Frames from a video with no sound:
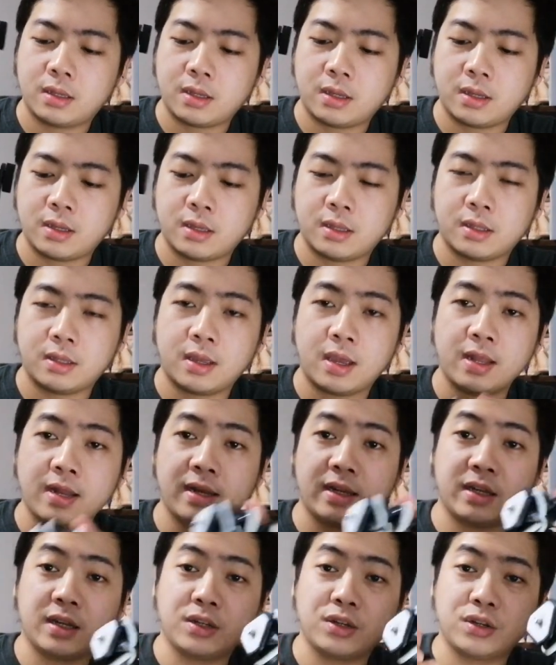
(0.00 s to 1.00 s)
And I
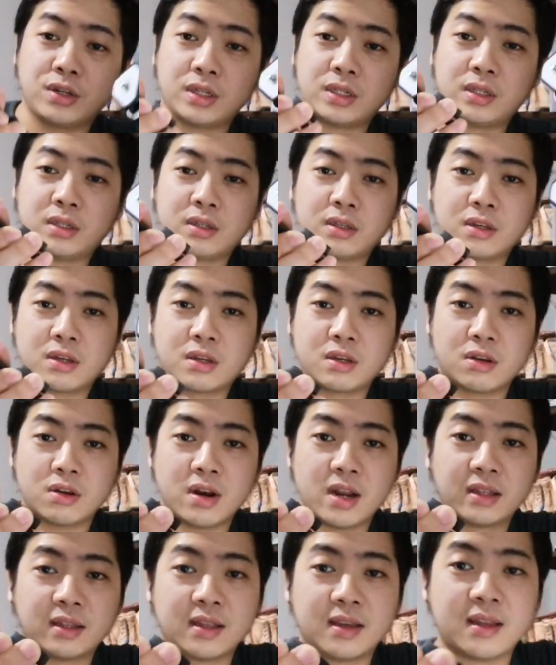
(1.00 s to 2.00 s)
don't know, you just
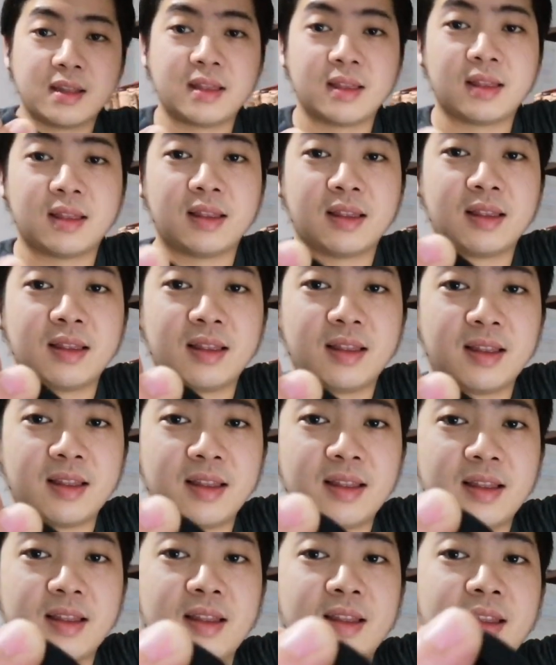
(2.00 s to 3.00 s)
connect it
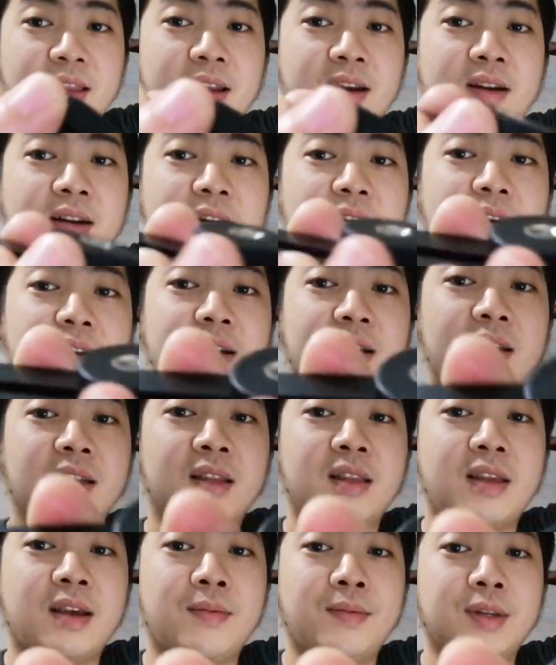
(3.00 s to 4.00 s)
there.
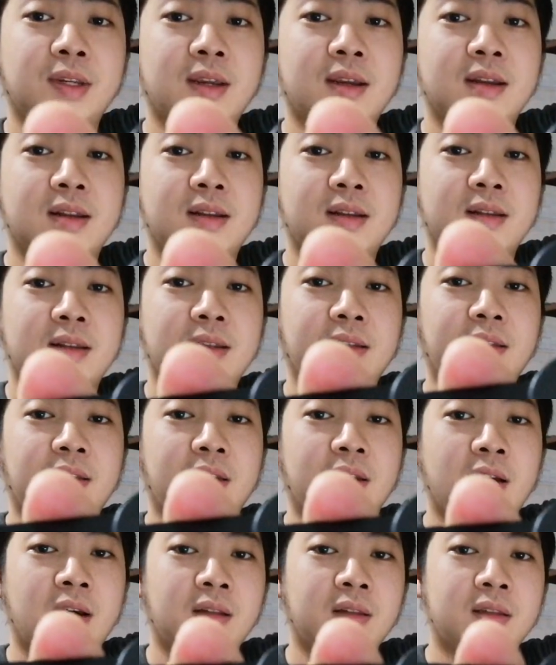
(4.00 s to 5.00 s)
Naman siya yet.
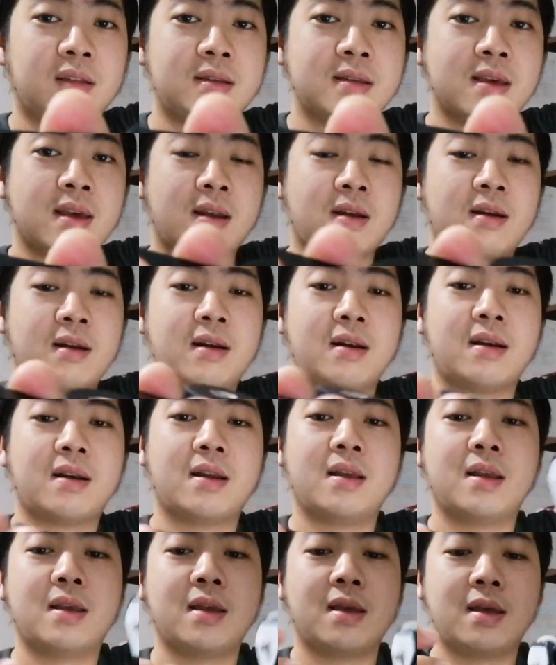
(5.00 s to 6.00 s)
Slots there.
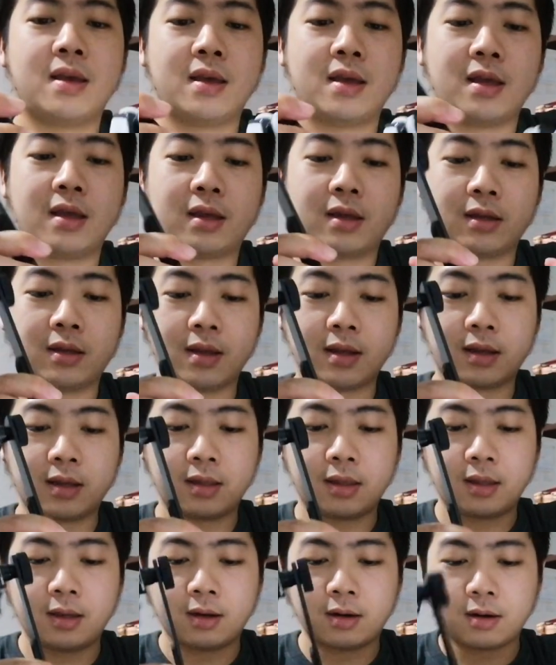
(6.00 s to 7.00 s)
Connect
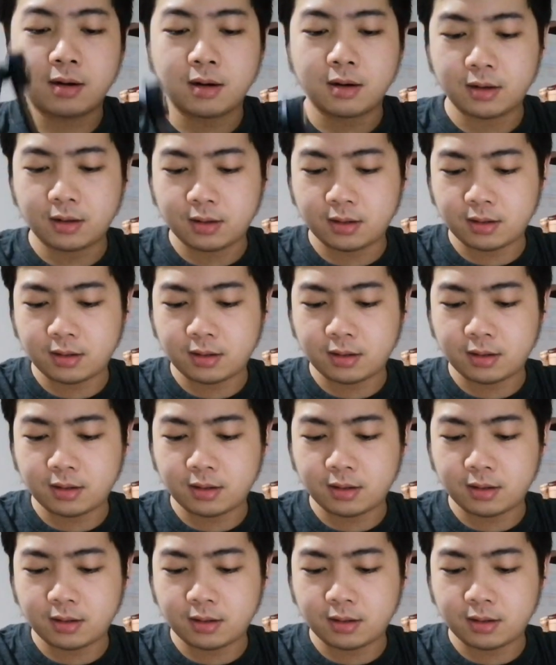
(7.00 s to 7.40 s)
it here.